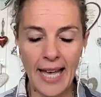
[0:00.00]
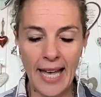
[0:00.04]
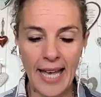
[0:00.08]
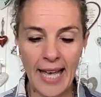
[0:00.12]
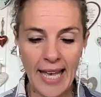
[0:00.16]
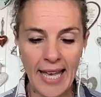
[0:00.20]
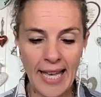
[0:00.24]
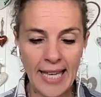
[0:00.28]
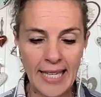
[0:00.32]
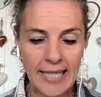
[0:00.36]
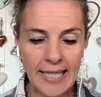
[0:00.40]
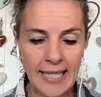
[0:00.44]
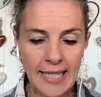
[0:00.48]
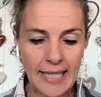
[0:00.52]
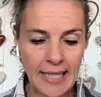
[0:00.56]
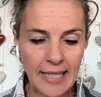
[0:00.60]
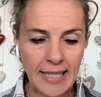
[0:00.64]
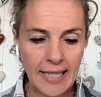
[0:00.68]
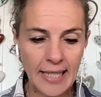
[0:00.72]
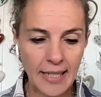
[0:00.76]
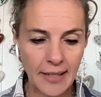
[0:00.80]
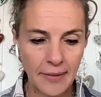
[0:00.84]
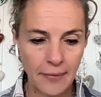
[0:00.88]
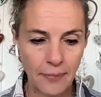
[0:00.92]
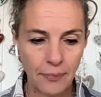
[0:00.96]

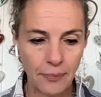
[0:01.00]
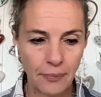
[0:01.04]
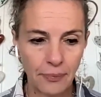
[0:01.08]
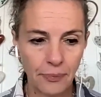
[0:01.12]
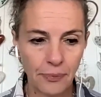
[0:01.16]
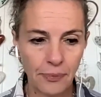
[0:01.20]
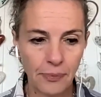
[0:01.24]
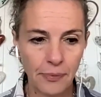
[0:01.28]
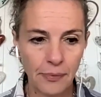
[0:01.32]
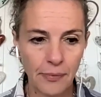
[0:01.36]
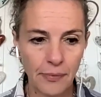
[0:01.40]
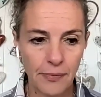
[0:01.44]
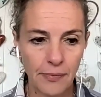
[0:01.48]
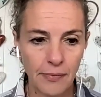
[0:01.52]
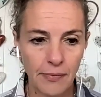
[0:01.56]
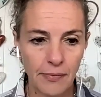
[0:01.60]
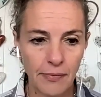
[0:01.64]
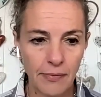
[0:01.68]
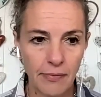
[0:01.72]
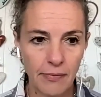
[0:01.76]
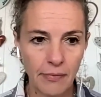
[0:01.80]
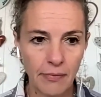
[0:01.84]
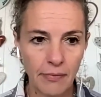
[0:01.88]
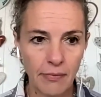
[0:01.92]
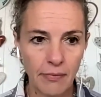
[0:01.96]
And
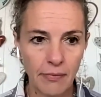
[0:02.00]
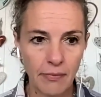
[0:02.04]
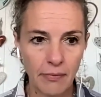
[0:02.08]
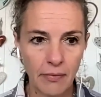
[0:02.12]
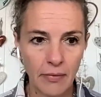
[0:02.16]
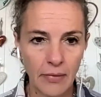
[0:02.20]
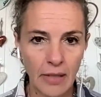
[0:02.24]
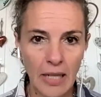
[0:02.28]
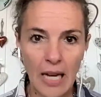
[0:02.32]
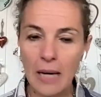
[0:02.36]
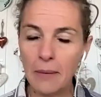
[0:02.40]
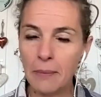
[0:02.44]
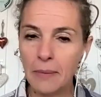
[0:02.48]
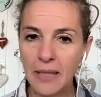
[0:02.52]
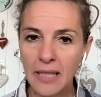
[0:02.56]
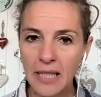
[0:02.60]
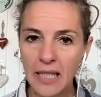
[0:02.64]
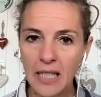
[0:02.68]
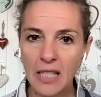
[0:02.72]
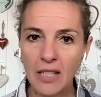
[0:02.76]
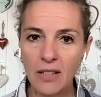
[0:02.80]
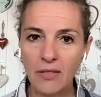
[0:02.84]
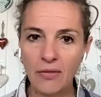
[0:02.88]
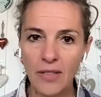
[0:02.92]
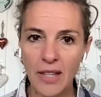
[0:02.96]
I
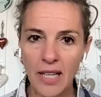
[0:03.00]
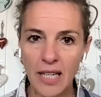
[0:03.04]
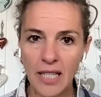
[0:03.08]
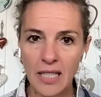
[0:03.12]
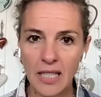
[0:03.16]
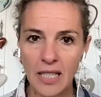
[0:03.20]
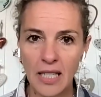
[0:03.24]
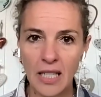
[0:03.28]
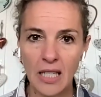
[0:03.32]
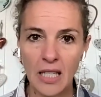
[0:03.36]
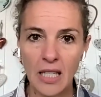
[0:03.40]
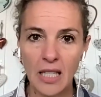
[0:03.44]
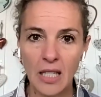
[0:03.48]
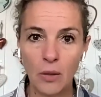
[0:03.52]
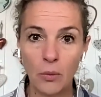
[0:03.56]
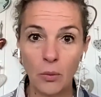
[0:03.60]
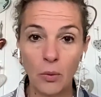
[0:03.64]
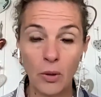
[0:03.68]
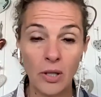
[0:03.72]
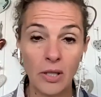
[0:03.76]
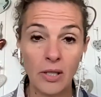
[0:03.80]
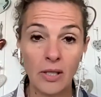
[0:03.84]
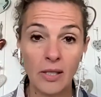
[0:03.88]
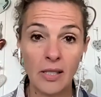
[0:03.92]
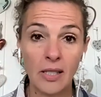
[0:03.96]
believe that he
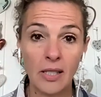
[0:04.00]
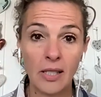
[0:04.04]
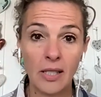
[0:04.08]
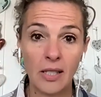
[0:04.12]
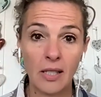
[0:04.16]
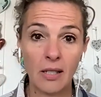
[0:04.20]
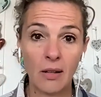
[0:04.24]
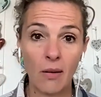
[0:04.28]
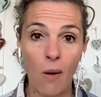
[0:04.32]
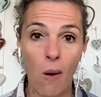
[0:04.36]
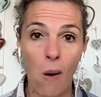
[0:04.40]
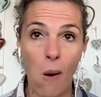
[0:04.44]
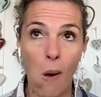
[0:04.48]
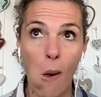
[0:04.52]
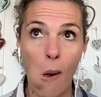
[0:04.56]
was